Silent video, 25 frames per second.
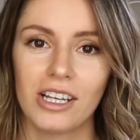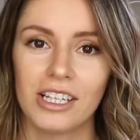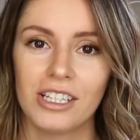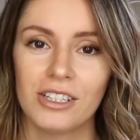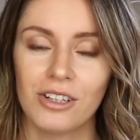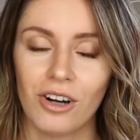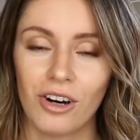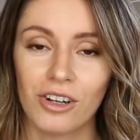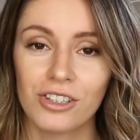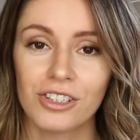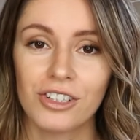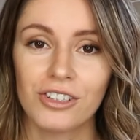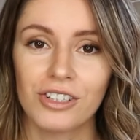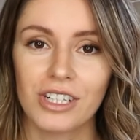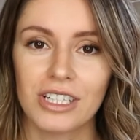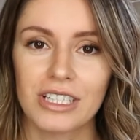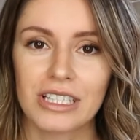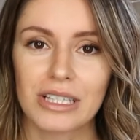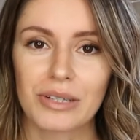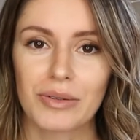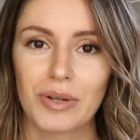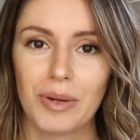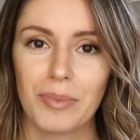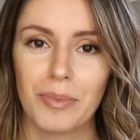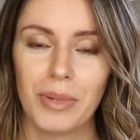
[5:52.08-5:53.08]
on your
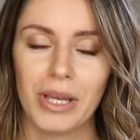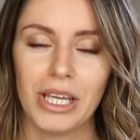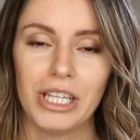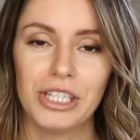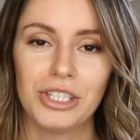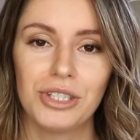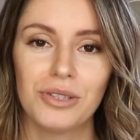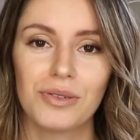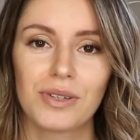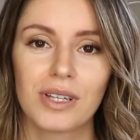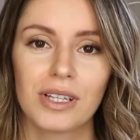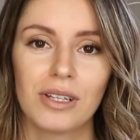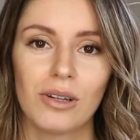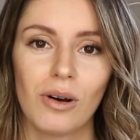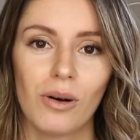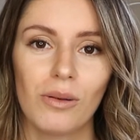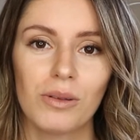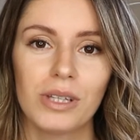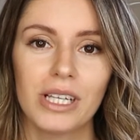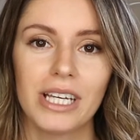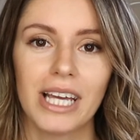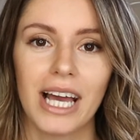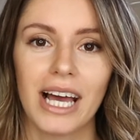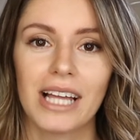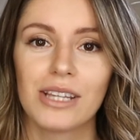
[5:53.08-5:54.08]
Instagram page, you can
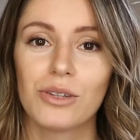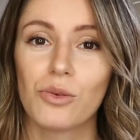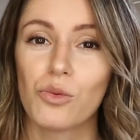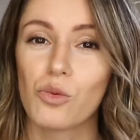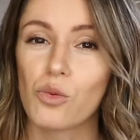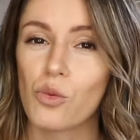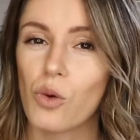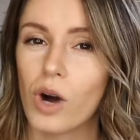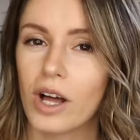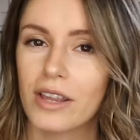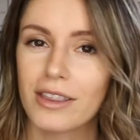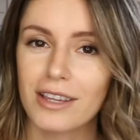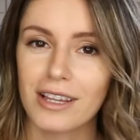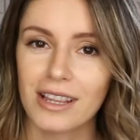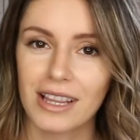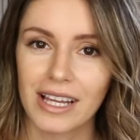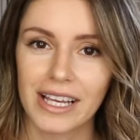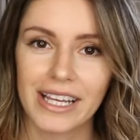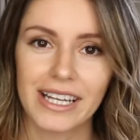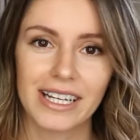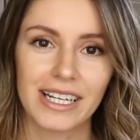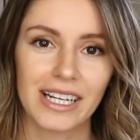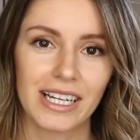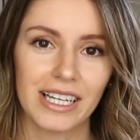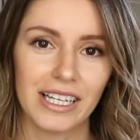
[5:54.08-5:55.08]
only add one
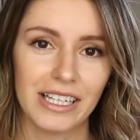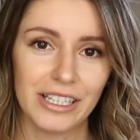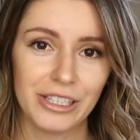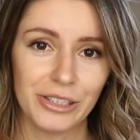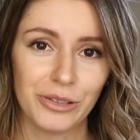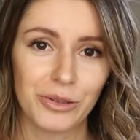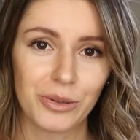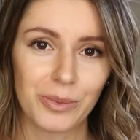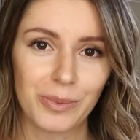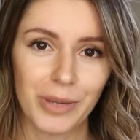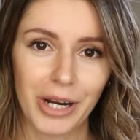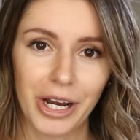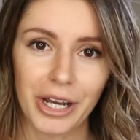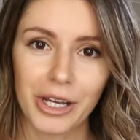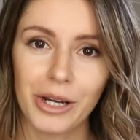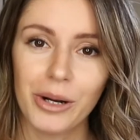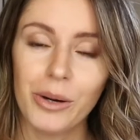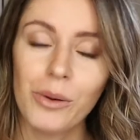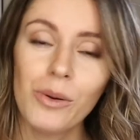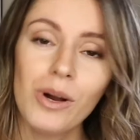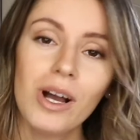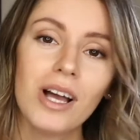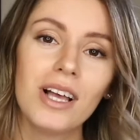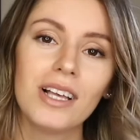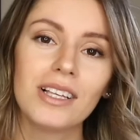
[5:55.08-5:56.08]
link in your
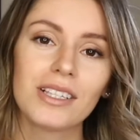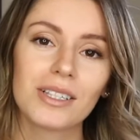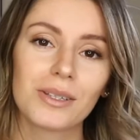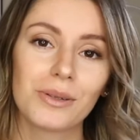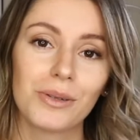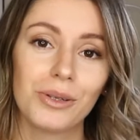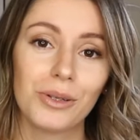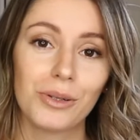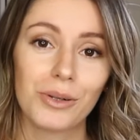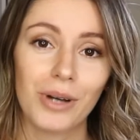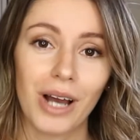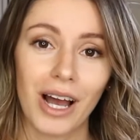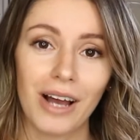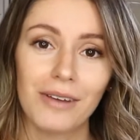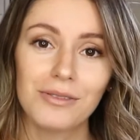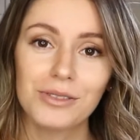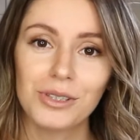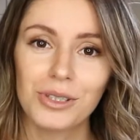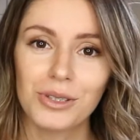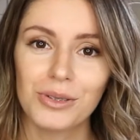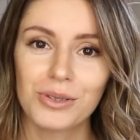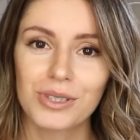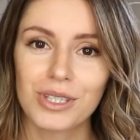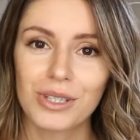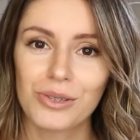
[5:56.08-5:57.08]
bio, so you have
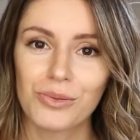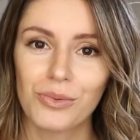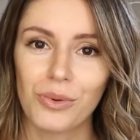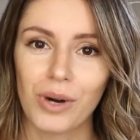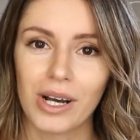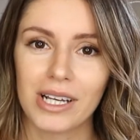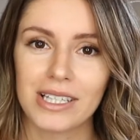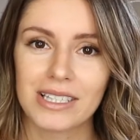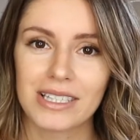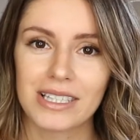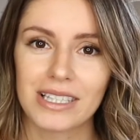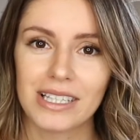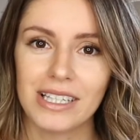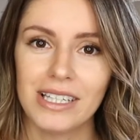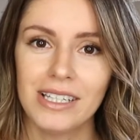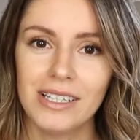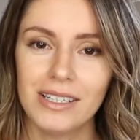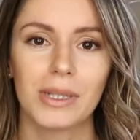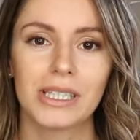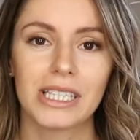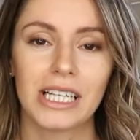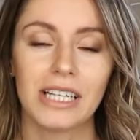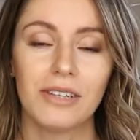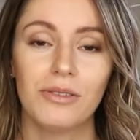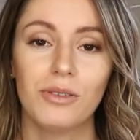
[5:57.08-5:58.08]
to use it wisely.
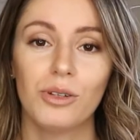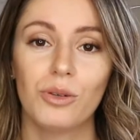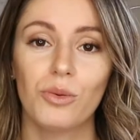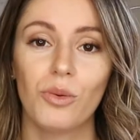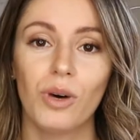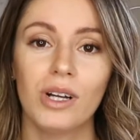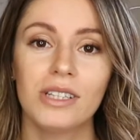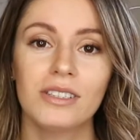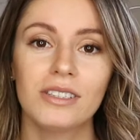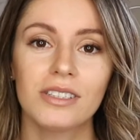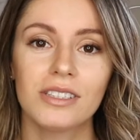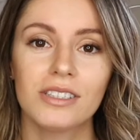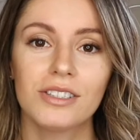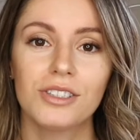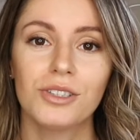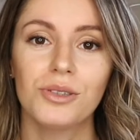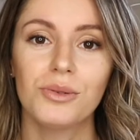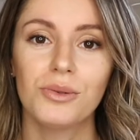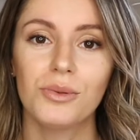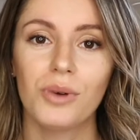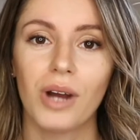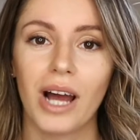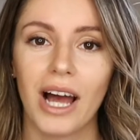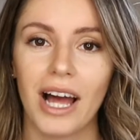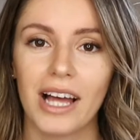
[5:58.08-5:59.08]
But if you want
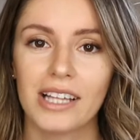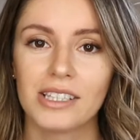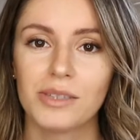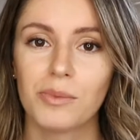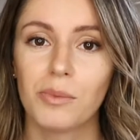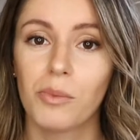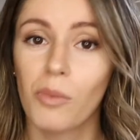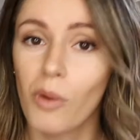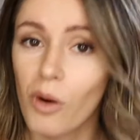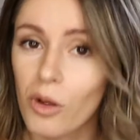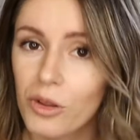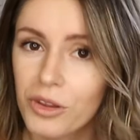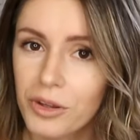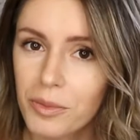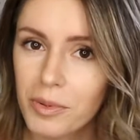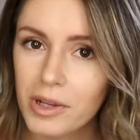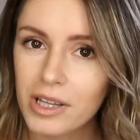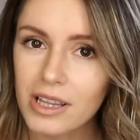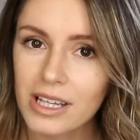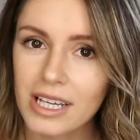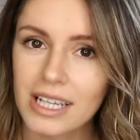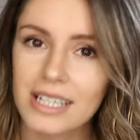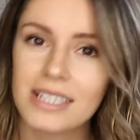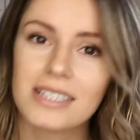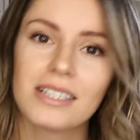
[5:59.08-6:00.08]
to add multiple
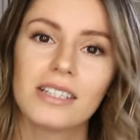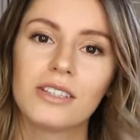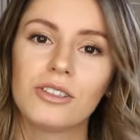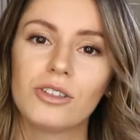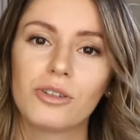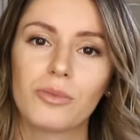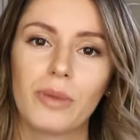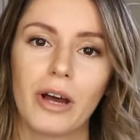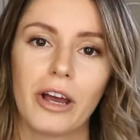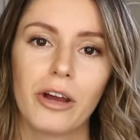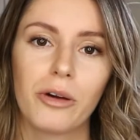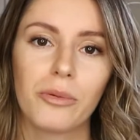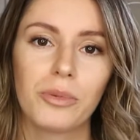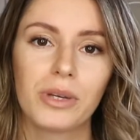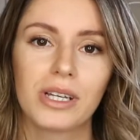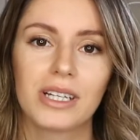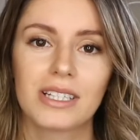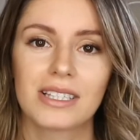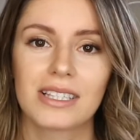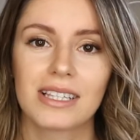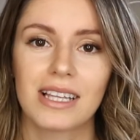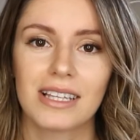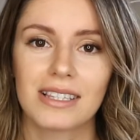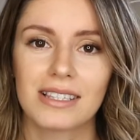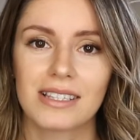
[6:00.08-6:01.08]
links in your bio,
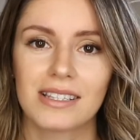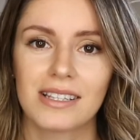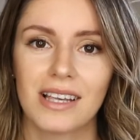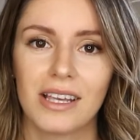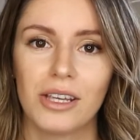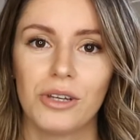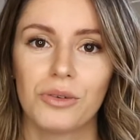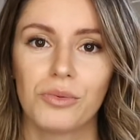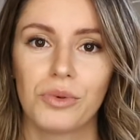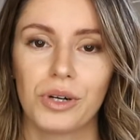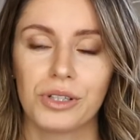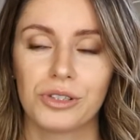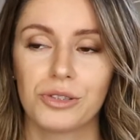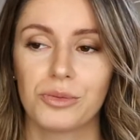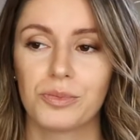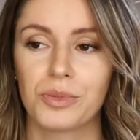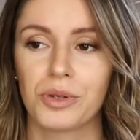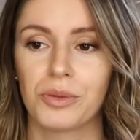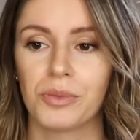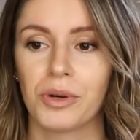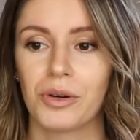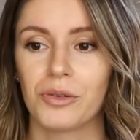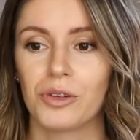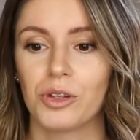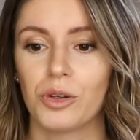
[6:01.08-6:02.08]
because let's say you want to
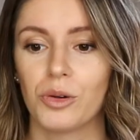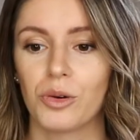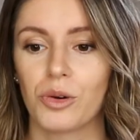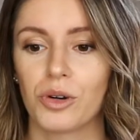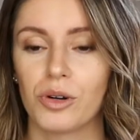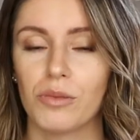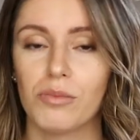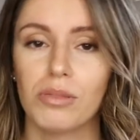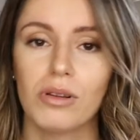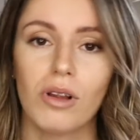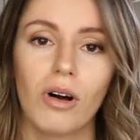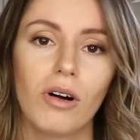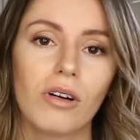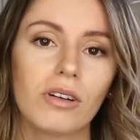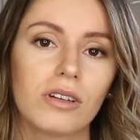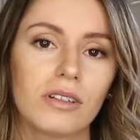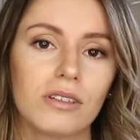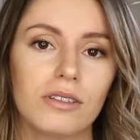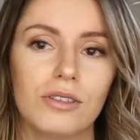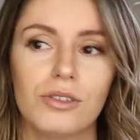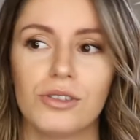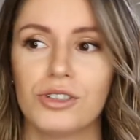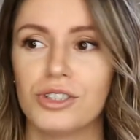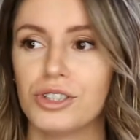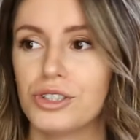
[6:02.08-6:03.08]
promote your blog,
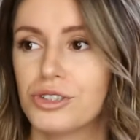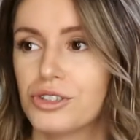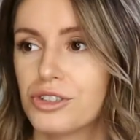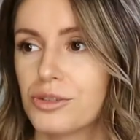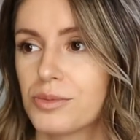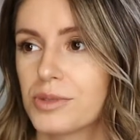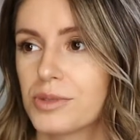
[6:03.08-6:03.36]
your YouTube